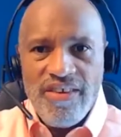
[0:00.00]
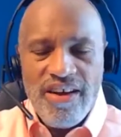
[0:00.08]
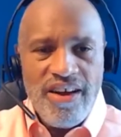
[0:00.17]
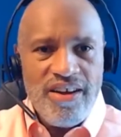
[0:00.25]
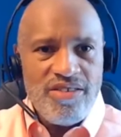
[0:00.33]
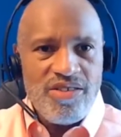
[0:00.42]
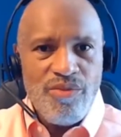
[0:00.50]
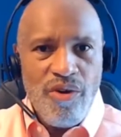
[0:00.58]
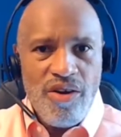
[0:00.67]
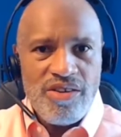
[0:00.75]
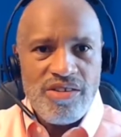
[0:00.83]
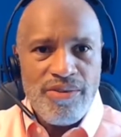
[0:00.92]
Awesome.
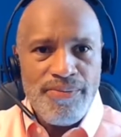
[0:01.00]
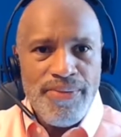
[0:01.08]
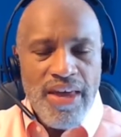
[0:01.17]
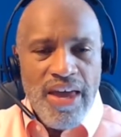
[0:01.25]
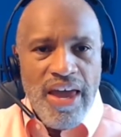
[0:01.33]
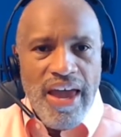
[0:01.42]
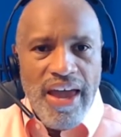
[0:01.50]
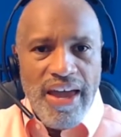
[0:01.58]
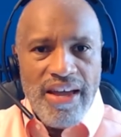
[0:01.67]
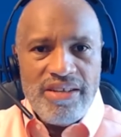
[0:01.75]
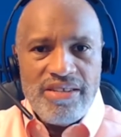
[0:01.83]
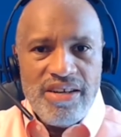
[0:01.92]
Awesome.
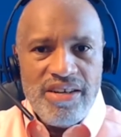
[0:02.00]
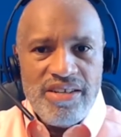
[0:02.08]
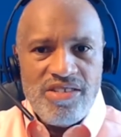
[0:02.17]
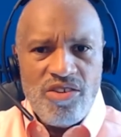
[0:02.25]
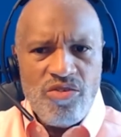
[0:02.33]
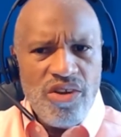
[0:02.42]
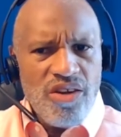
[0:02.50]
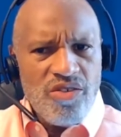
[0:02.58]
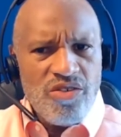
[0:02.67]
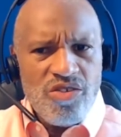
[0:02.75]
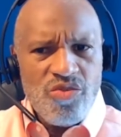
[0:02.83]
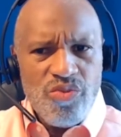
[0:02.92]
And so yeah,
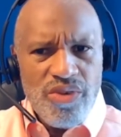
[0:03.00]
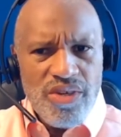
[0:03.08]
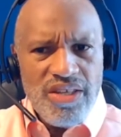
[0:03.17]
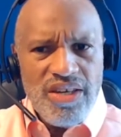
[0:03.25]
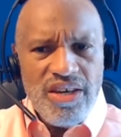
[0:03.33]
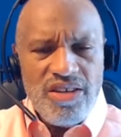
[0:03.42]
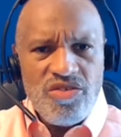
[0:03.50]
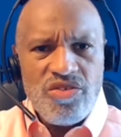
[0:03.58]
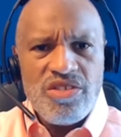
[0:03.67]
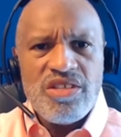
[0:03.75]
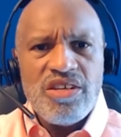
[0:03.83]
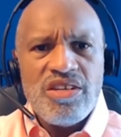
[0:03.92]
just really
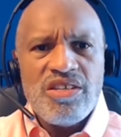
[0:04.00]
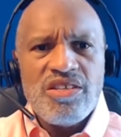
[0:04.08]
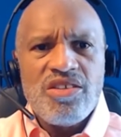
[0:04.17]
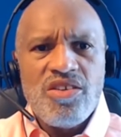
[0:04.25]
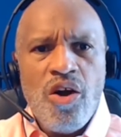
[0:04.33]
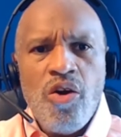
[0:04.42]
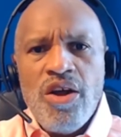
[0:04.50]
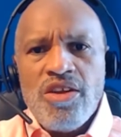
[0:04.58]
interested to know.